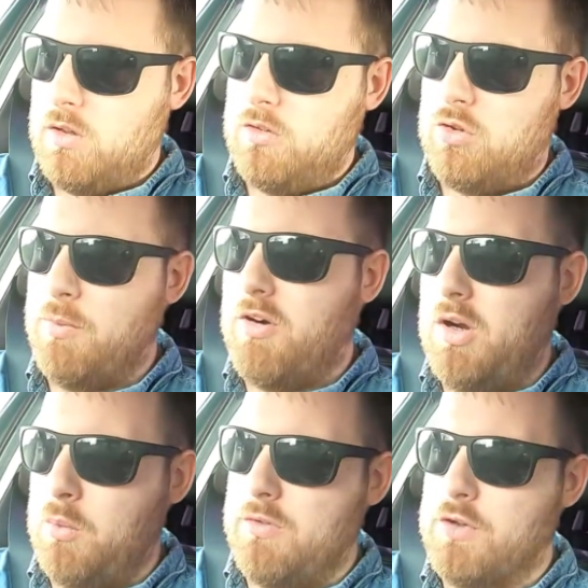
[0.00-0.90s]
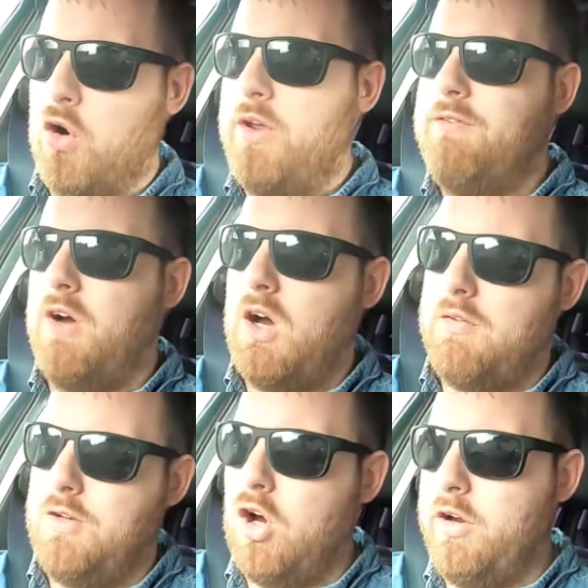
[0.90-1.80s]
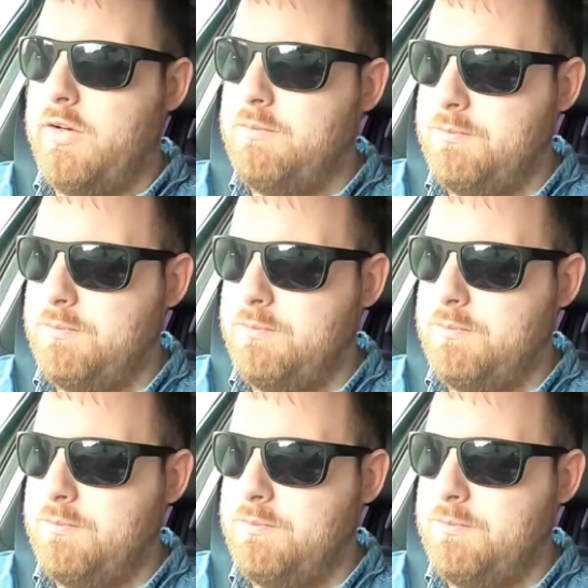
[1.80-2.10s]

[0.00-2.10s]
tomorrow I would have got in for 9:30,